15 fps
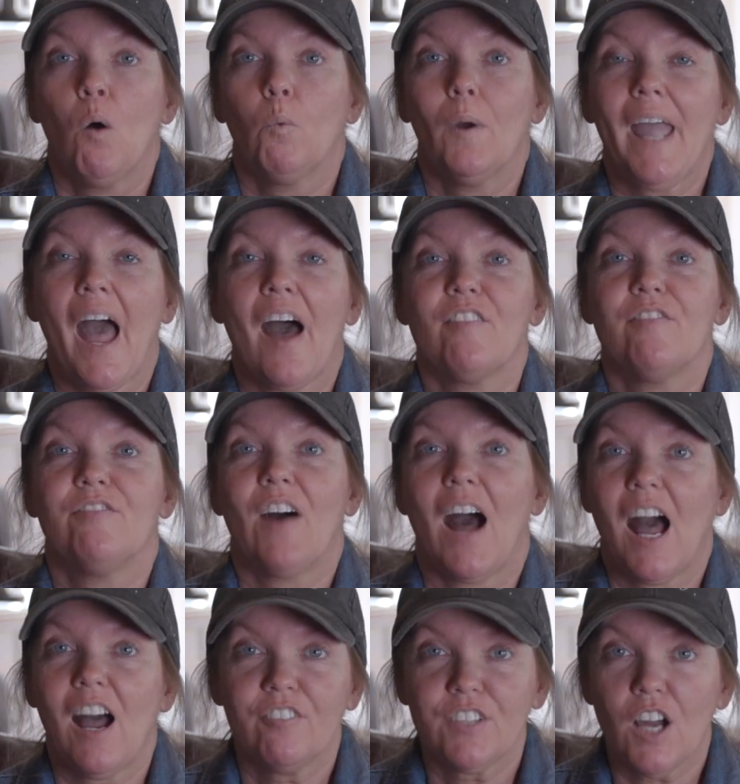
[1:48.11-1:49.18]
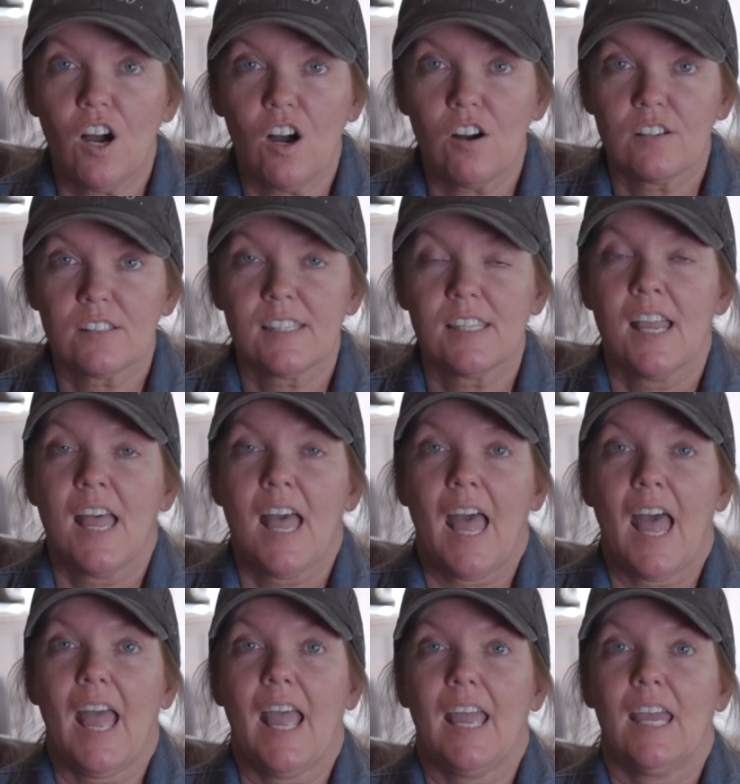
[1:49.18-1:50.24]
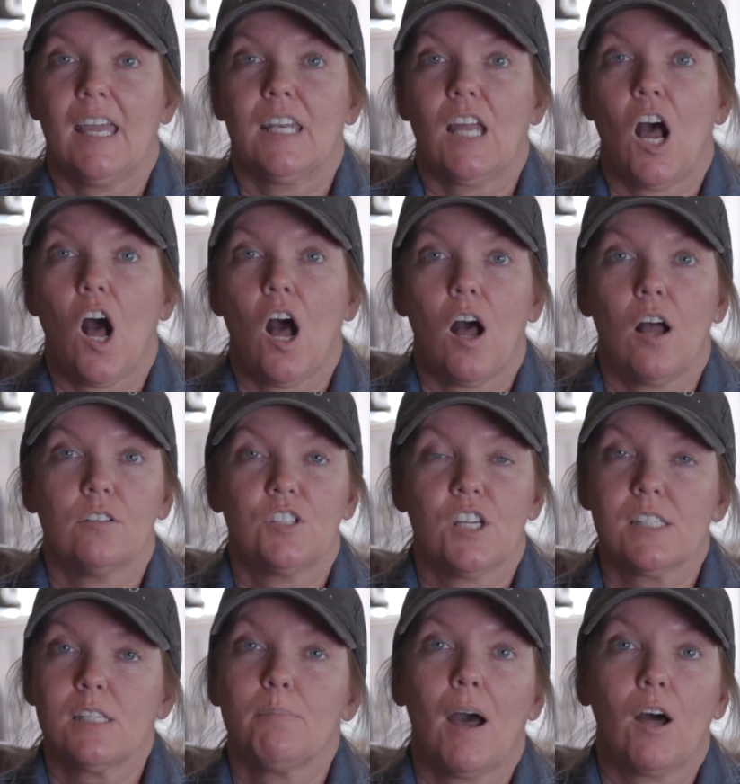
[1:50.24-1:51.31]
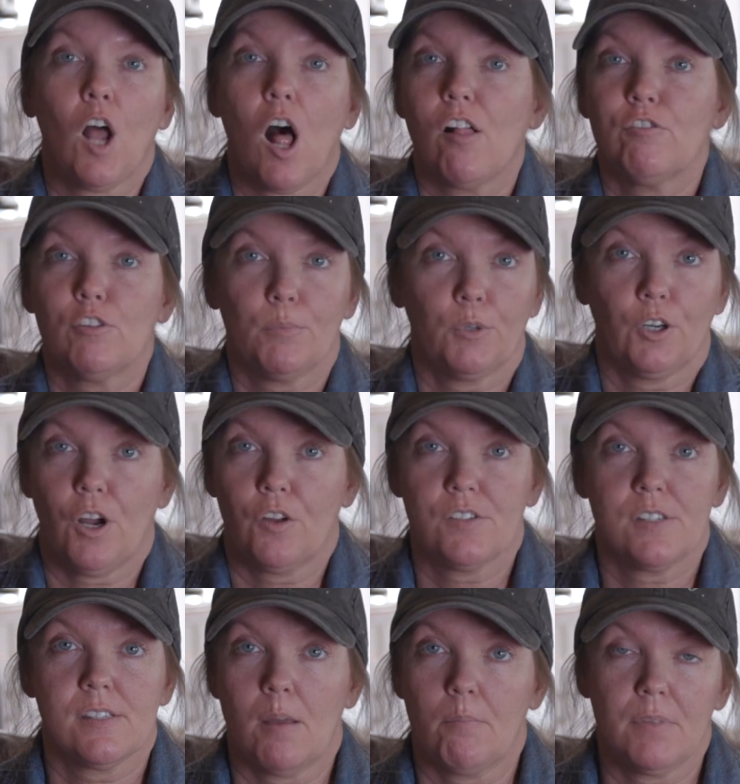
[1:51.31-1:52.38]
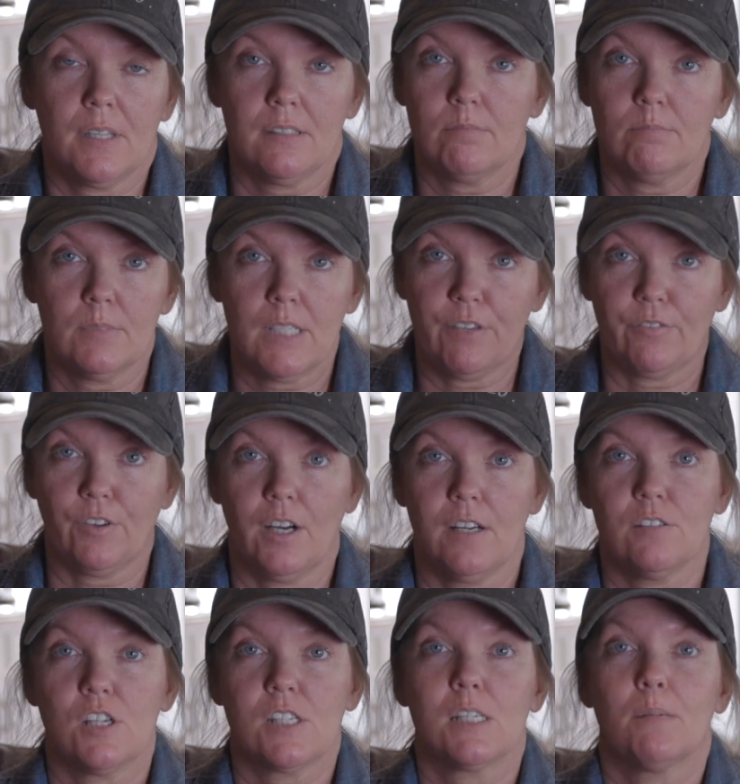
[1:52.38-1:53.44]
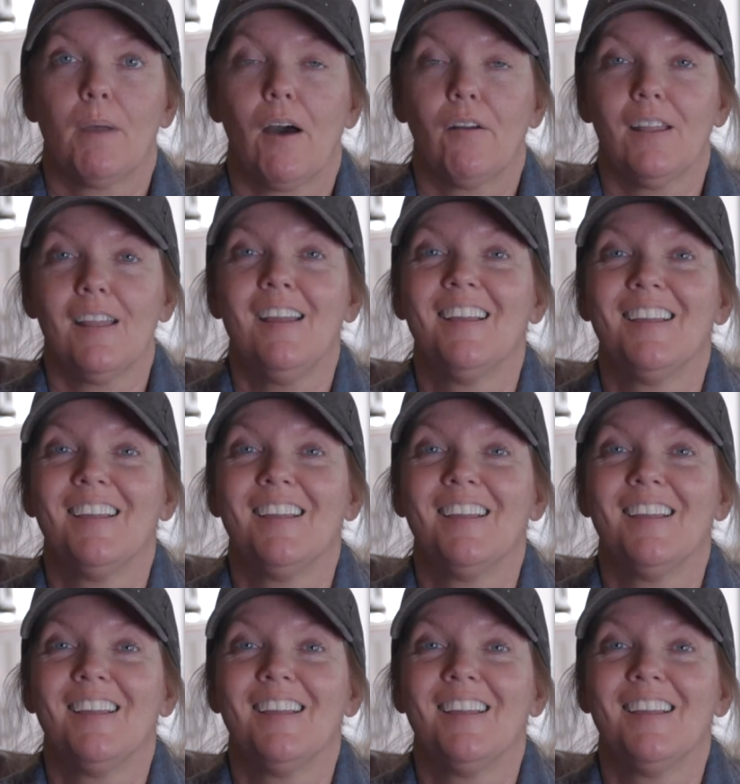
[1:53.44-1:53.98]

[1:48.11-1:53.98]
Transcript: We have 5 dogs and just about all of them are on something different, just about.